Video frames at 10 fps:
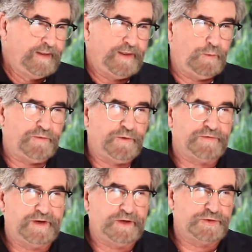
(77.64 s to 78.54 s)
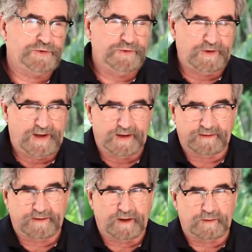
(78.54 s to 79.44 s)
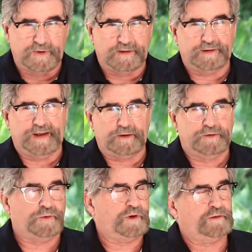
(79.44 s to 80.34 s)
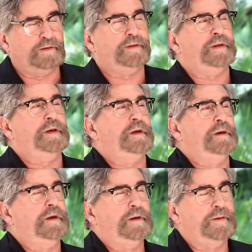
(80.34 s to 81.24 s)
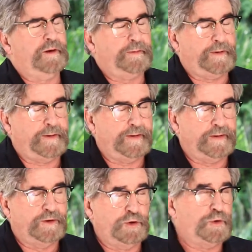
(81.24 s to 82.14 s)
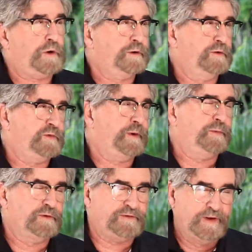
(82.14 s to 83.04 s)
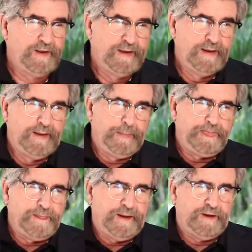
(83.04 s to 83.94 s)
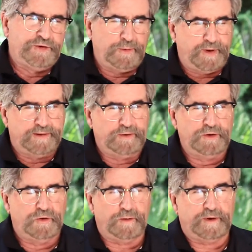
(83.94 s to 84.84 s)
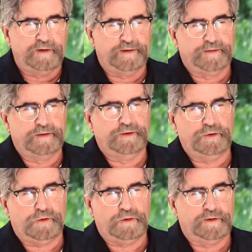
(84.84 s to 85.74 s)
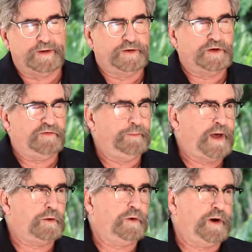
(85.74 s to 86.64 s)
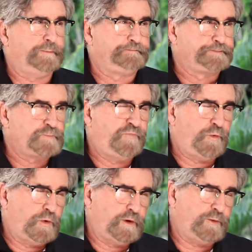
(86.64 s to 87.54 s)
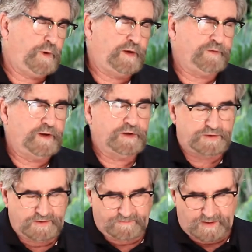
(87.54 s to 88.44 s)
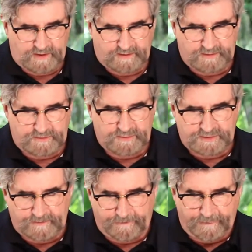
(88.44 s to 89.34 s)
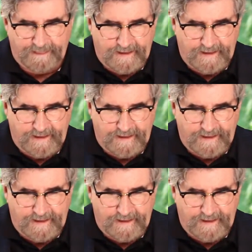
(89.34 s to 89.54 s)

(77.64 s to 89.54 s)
They were first issued as anonymous editorials in New York newspapers. It took place in New York because New York was a tough battleground for the ratification of the Constitution.